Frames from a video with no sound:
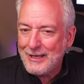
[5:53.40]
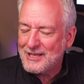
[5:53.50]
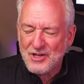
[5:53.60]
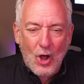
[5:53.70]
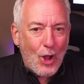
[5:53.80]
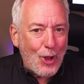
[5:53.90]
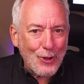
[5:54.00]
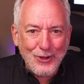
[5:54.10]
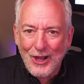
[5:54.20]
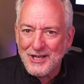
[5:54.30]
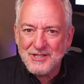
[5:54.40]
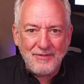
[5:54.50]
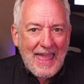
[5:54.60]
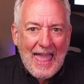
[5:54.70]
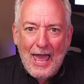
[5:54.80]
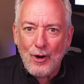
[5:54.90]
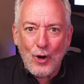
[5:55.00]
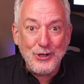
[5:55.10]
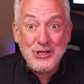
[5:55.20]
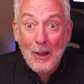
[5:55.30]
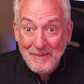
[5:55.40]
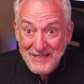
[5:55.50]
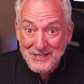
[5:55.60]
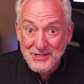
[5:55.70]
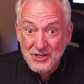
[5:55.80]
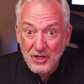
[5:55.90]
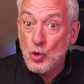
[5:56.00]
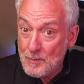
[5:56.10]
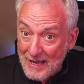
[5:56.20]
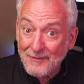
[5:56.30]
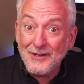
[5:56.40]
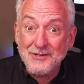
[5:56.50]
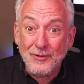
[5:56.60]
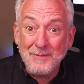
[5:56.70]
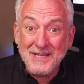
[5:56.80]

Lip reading: gets all kinds of add-on yummies. Who benefits from